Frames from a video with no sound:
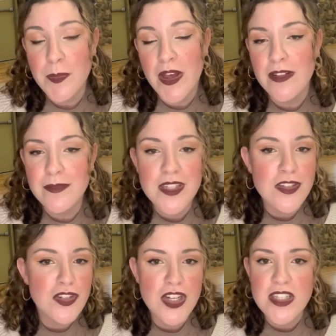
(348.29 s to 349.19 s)
but this
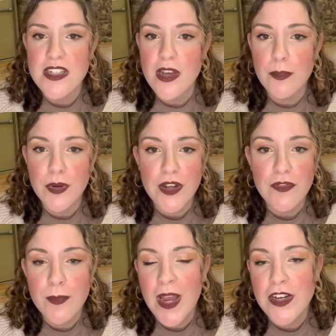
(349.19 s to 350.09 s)
is just a brief
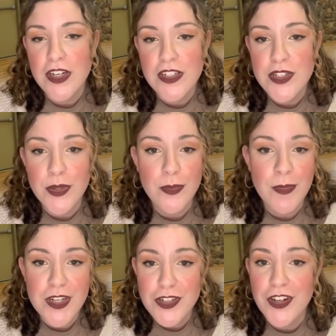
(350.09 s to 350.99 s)
reminder to
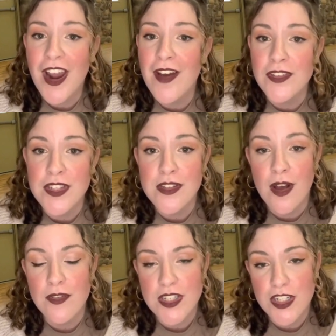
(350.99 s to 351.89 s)
make sure you're having this
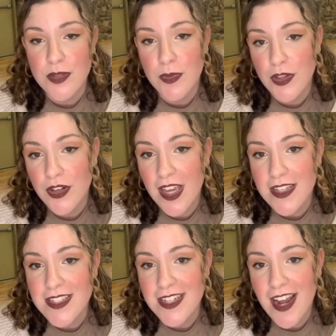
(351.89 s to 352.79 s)
conversation with your
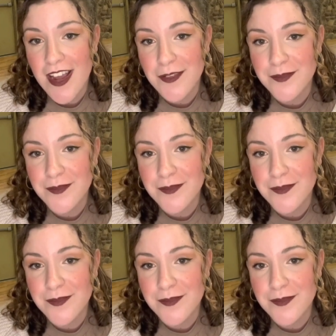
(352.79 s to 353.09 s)
kids today.